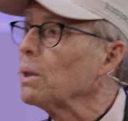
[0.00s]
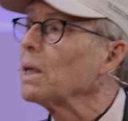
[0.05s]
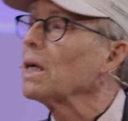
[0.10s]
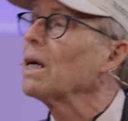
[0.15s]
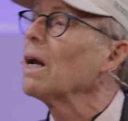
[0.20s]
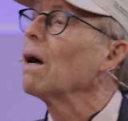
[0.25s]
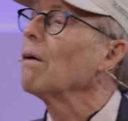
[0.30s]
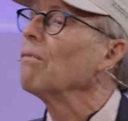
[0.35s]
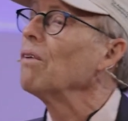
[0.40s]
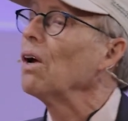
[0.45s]
we
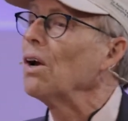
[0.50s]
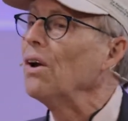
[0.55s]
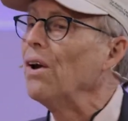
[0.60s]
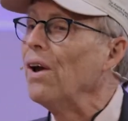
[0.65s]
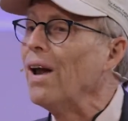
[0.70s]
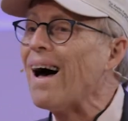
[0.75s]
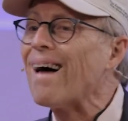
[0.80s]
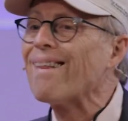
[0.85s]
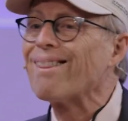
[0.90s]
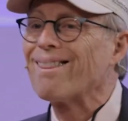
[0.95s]
can have
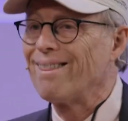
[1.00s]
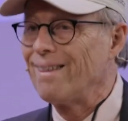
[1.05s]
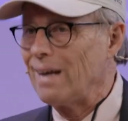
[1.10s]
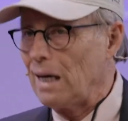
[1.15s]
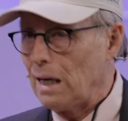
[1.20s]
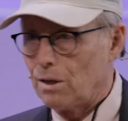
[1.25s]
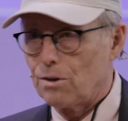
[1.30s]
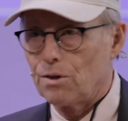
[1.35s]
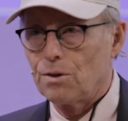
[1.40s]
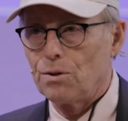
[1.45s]

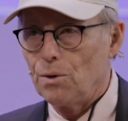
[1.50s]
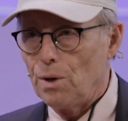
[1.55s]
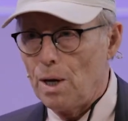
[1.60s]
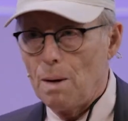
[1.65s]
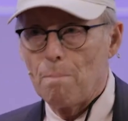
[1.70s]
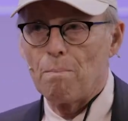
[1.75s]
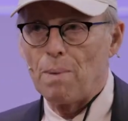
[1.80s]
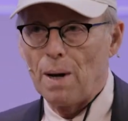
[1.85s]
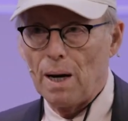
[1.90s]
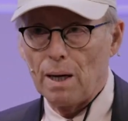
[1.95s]
nothing to
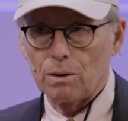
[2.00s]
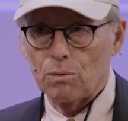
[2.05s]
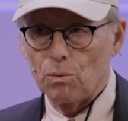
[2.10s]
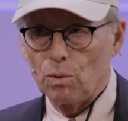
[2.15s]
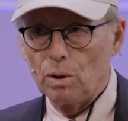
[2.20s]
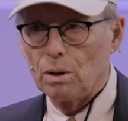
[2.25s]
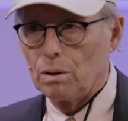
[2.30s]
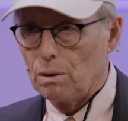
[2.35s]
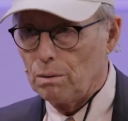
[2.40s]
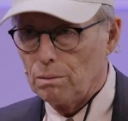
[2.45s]
impact
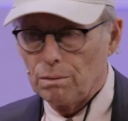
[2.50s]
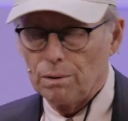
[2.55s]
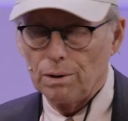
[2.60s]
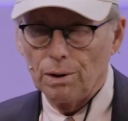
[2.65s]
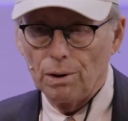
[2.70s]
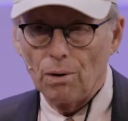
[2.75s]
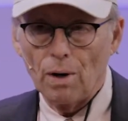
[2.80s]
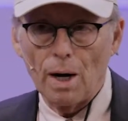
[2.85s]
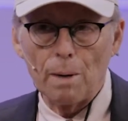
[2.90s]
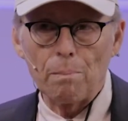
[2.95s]
with,
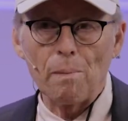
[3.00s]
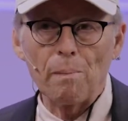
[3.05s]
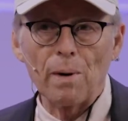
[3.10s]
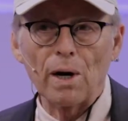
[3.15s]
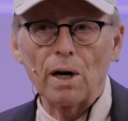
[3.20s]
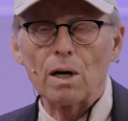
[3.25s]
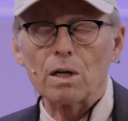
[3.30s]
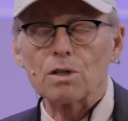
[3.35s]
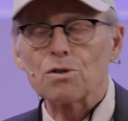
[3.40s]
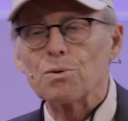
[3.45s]

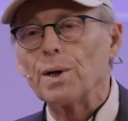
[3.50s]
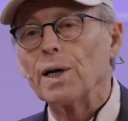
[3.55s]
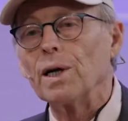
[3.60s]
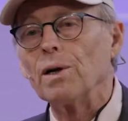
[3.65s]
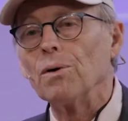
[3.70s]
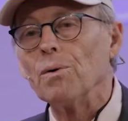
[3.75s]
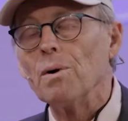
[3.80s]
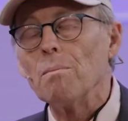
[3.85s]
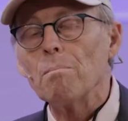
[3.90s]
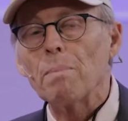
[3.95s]
hyperbaric oxygen had
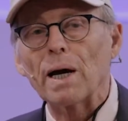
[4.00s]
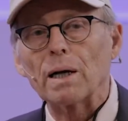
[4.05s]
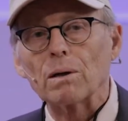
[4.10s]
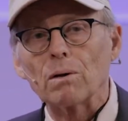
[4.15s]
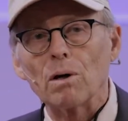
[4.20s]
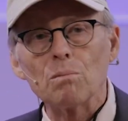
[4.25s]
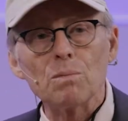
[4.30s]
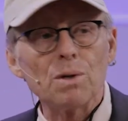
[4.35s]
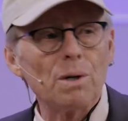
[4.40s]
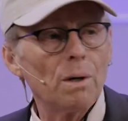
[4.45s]
no impact
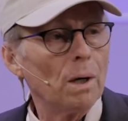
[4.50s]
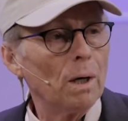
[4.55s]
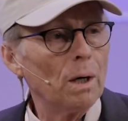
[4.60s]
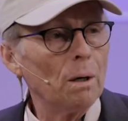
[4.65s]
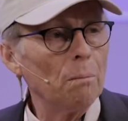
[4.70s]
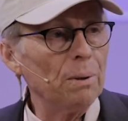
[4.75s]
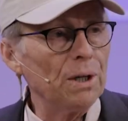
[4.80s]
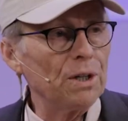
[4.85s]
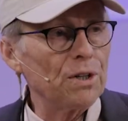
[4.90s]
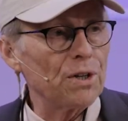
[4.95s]
on would
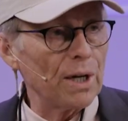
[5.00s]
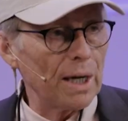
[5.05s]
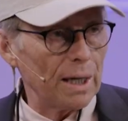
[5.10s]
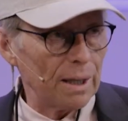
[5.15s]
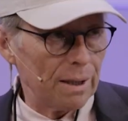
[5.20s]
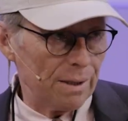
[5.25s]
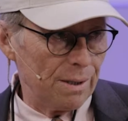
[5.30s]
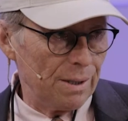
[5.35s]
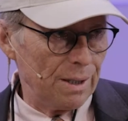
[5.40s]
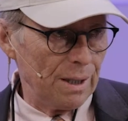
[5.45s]
be
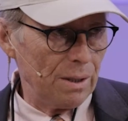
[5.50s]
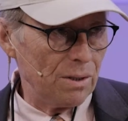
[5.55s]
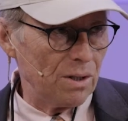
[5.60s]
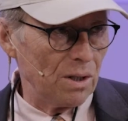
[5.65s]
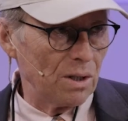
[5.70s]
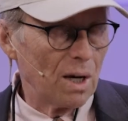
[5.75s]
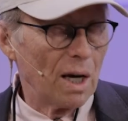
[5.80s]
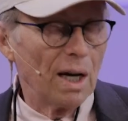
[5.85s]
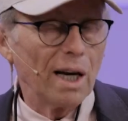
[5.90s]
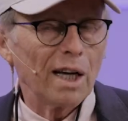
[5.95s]
genetic
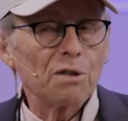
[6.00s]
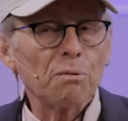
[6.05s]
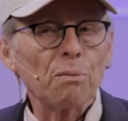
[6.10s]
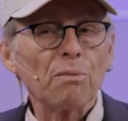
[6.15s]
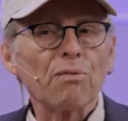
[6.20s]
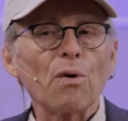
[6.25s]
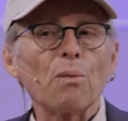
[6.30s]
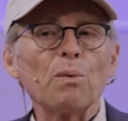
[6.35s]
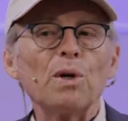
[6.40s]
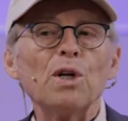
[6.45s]
diseases. That's
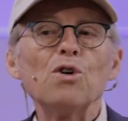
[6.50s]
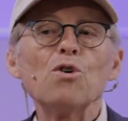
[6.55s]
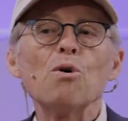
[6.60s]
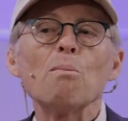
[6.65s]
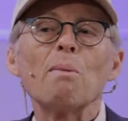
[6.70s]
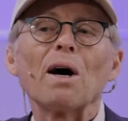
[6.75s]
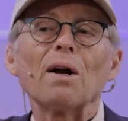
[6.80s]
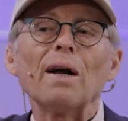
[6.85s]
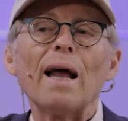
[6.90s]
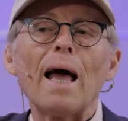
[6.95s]
before we knew
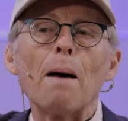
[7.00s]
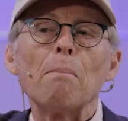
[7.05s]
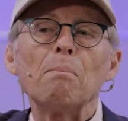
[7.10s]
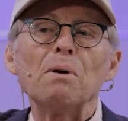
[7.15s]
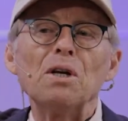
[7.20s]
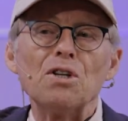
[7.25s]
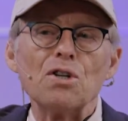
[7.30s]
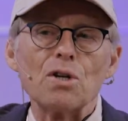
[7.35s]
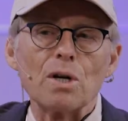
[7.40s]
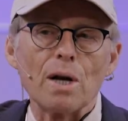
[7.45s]
about
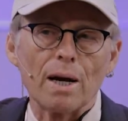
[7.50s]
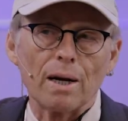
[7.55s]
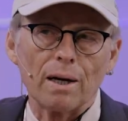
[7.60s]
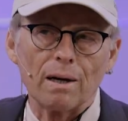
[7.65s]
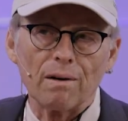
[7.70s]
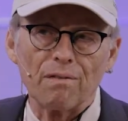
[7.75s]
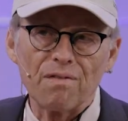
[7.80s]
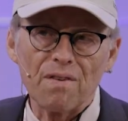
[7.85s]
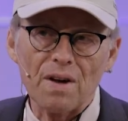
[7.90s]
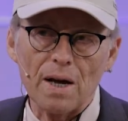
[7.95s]

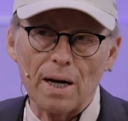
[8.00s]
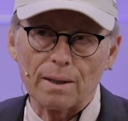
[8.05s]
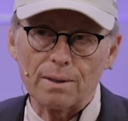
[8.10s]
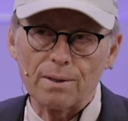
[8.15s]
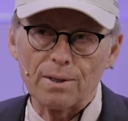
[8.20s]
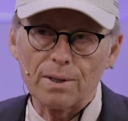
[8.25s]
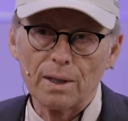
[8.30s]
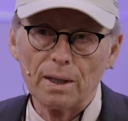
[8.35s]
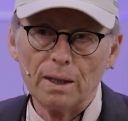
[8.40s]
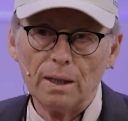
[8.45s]
epigenetic
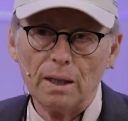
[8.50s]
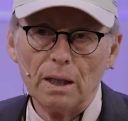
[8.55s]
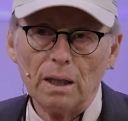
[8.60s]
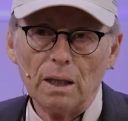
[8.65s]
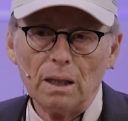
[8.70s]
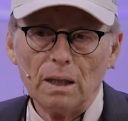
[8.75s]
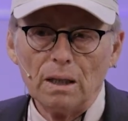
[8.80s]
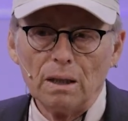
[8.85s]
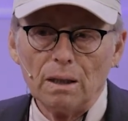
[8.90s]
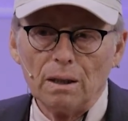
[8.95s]
effects.
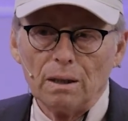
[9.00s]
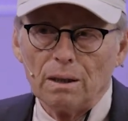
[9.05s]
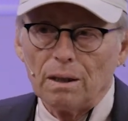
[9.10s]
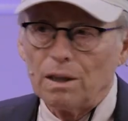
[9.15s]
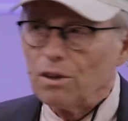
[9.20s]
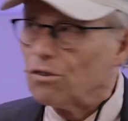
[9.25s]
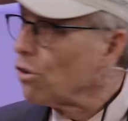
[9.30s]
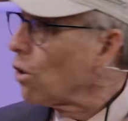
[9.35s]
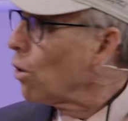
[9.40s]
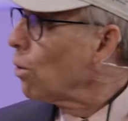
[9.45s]

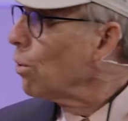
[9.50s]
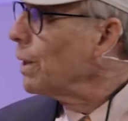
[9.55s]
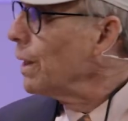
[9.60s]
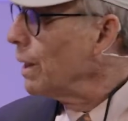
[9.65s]
And so